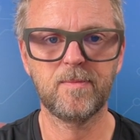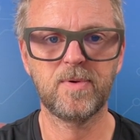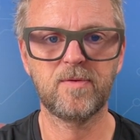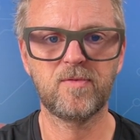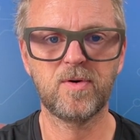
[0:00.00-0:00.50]

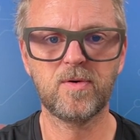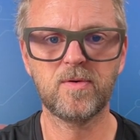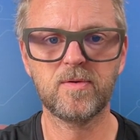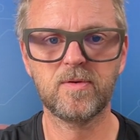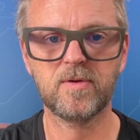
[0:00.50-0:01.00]
but
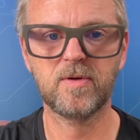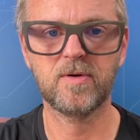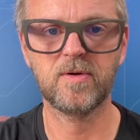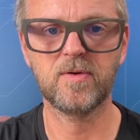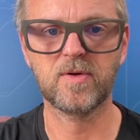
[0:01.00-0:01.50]
raw.
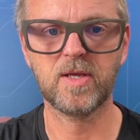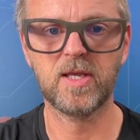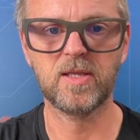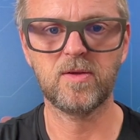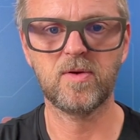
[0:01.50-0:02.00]

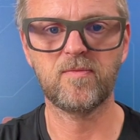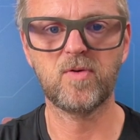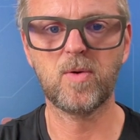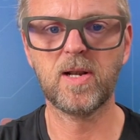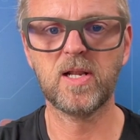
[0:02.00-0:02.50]
Okay, you have
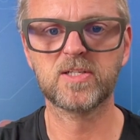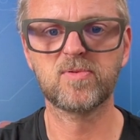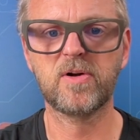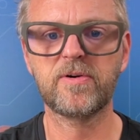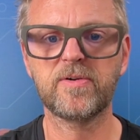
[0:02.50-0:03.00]
raw panel
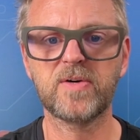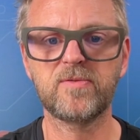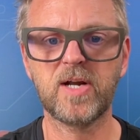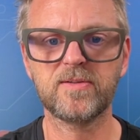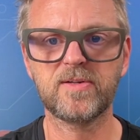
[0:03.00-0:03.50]
explorer
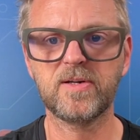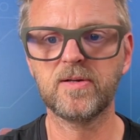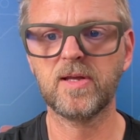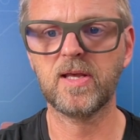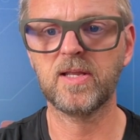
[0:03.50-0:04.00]
right
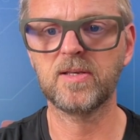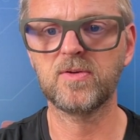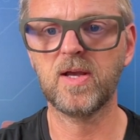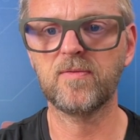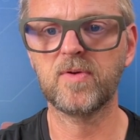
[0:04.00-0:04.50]
here and
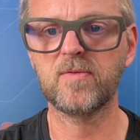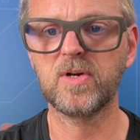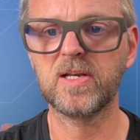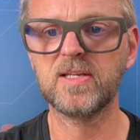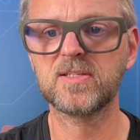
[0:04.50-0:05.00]
you have uh,
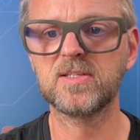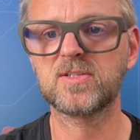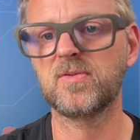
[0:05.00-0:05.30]
releases.